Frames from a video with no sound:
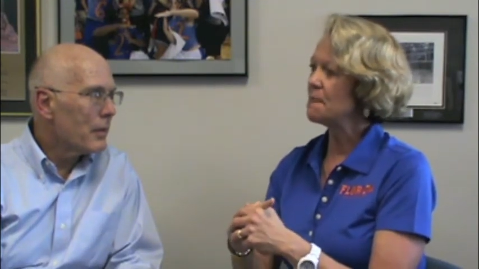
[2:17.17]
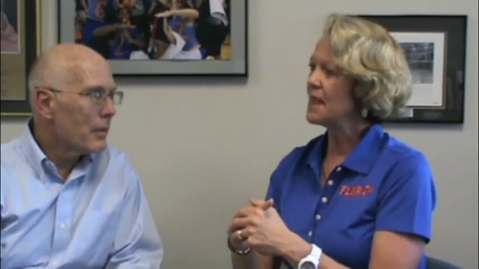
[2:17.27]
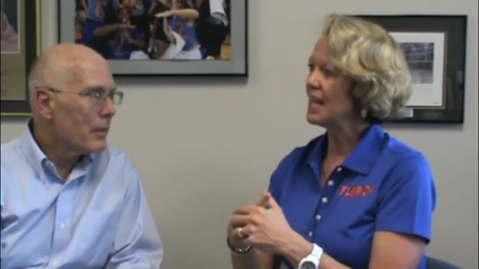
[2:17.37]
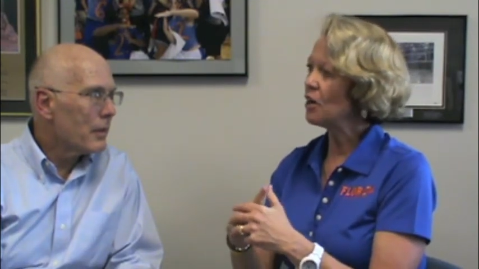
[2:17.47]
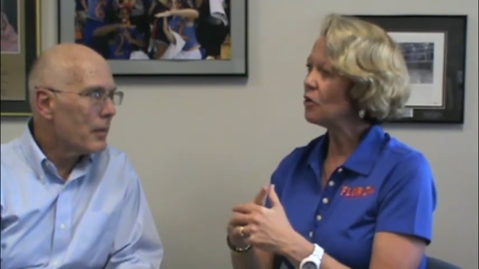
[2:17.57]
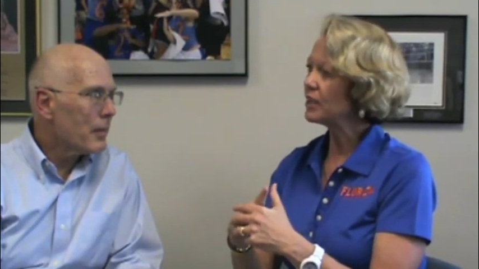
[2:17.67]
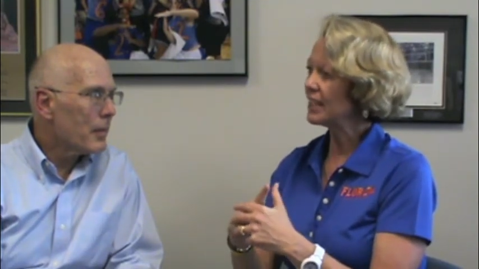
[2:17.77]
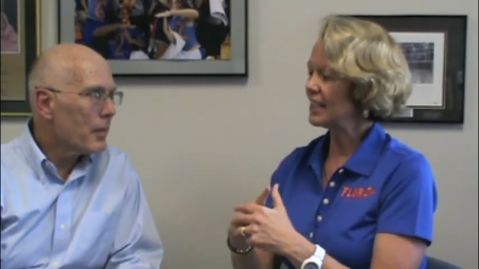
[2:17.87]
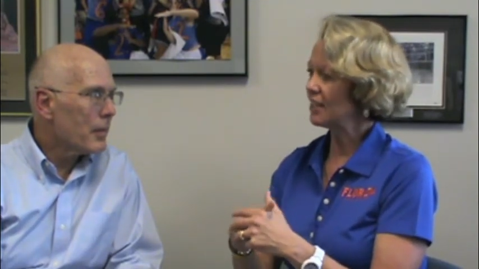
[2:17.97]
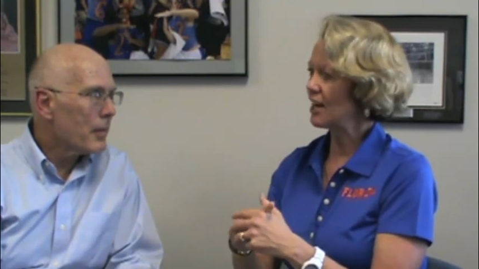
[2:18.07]
Speaker 1: they don't
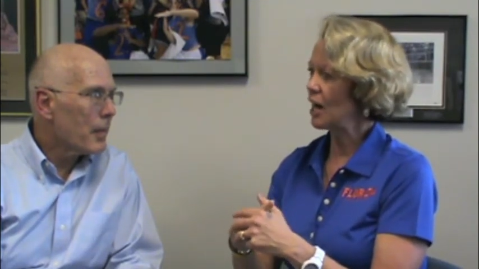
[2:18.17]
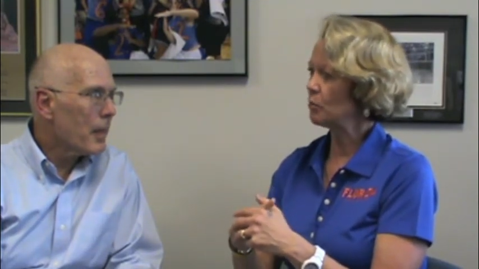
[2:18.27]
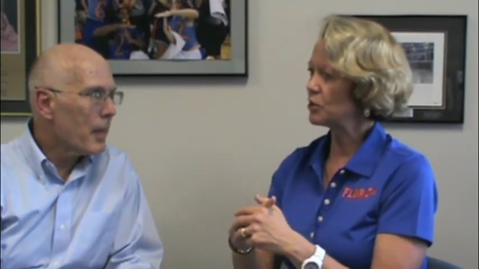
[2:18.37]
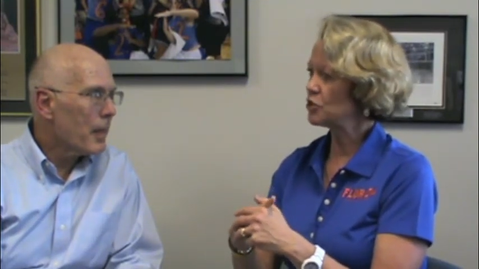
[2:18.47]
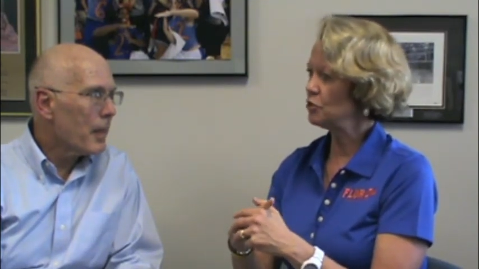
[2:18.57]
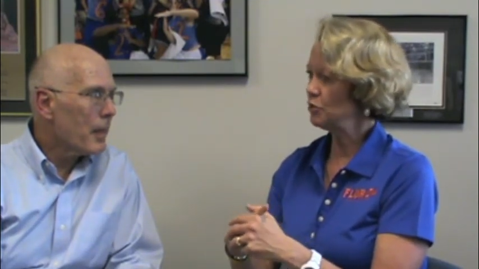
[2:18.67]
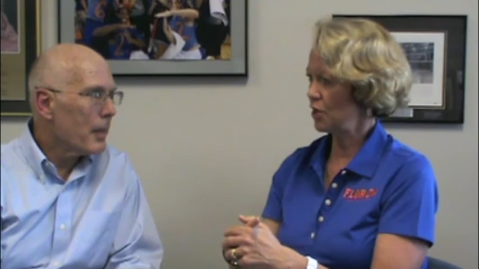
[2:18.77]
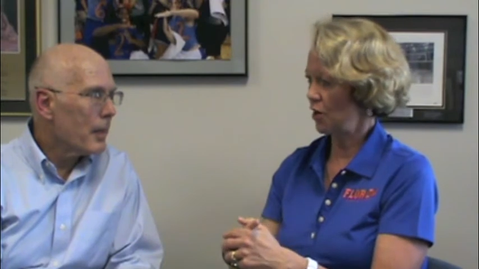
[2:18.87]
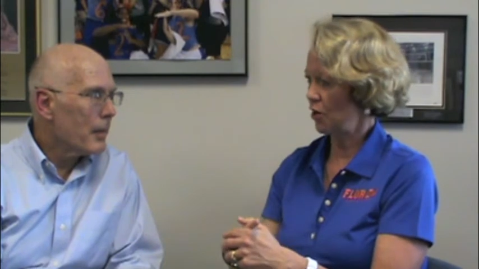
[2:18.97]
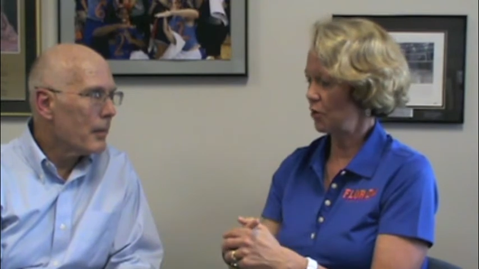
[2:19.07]
care how much you
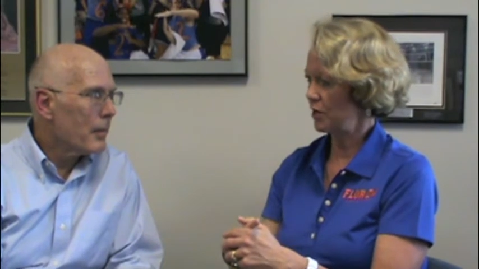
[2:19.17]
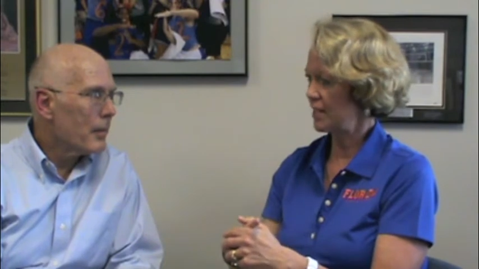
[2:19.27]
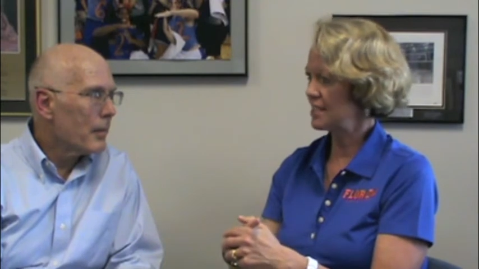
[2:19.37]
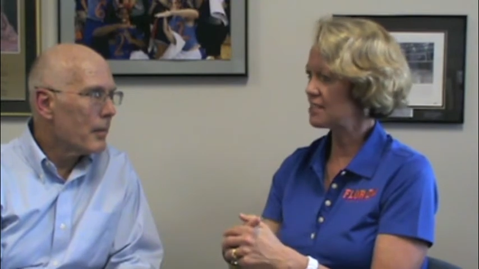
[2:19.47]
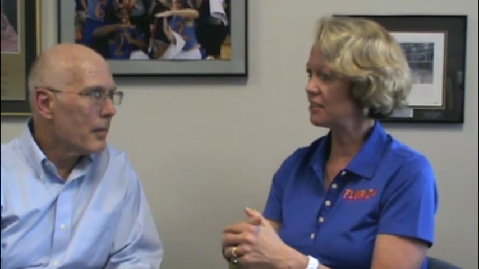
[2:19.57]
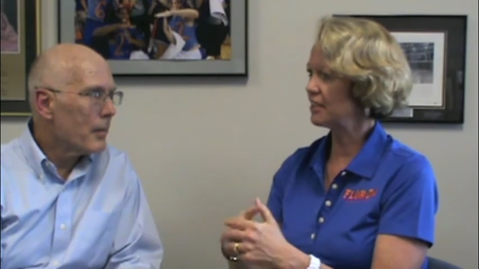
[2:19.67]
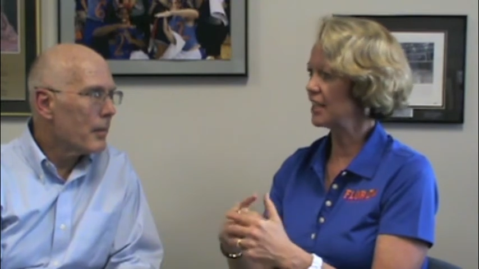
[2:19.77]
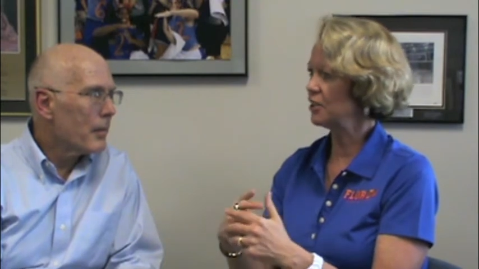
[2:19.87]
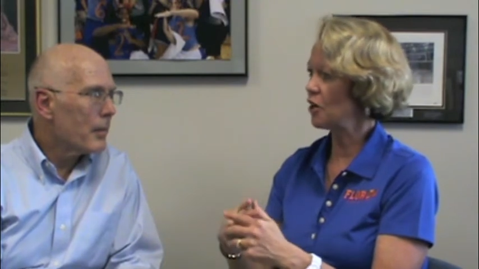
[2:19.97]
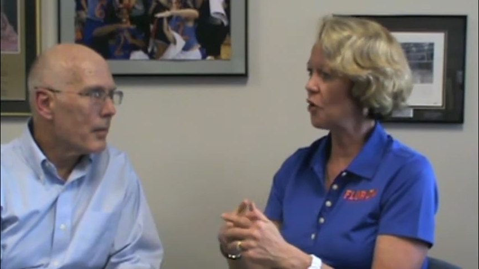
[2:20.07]
know until they
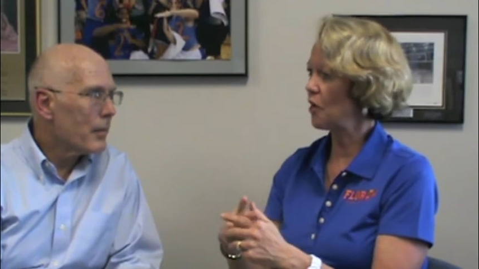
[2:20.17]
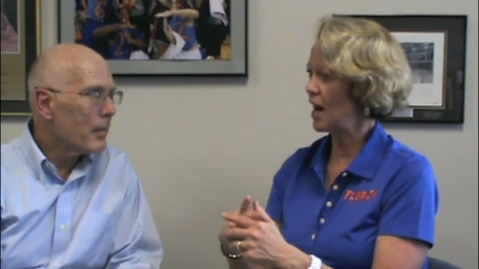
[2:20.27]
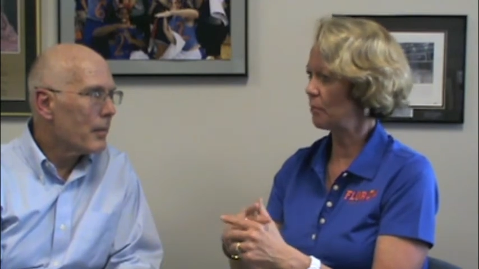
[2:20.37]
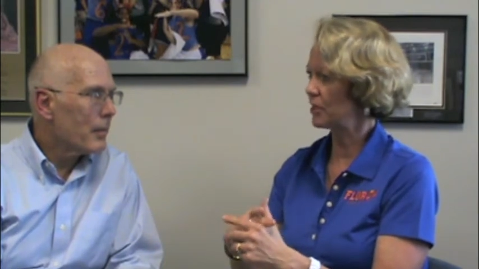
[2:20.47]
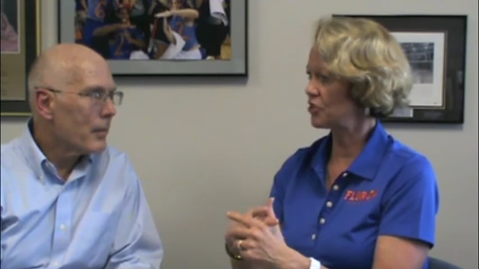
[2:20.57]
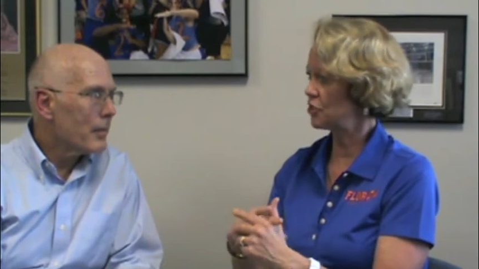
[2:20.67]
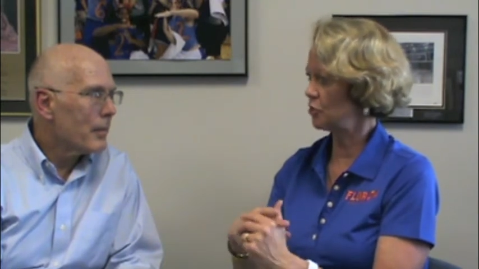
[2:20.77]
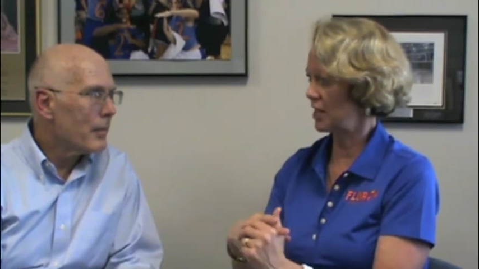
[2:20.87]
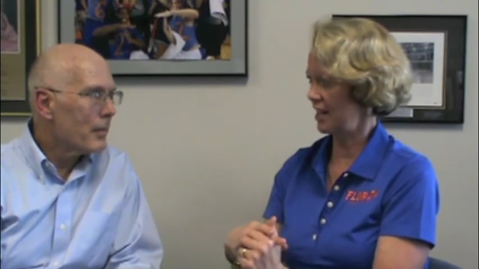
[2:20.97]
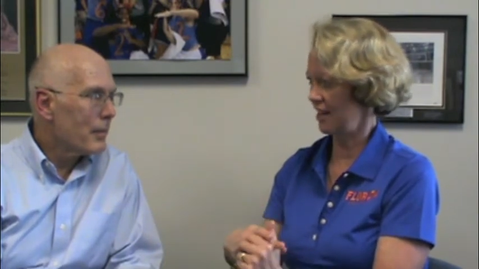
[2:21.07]
know how much you
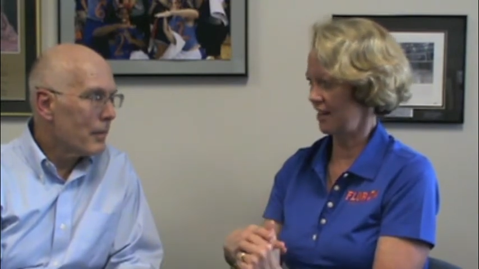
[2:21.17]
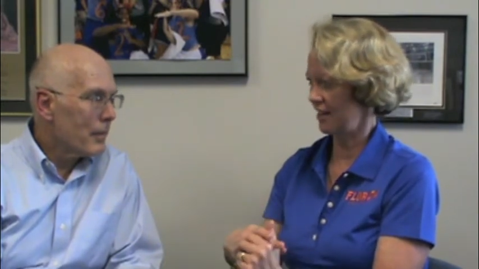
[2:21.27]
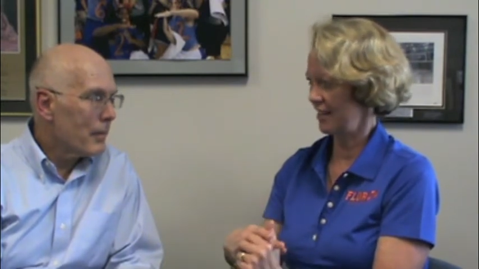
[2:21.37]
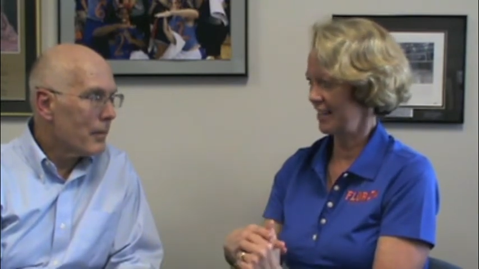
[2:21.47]
care.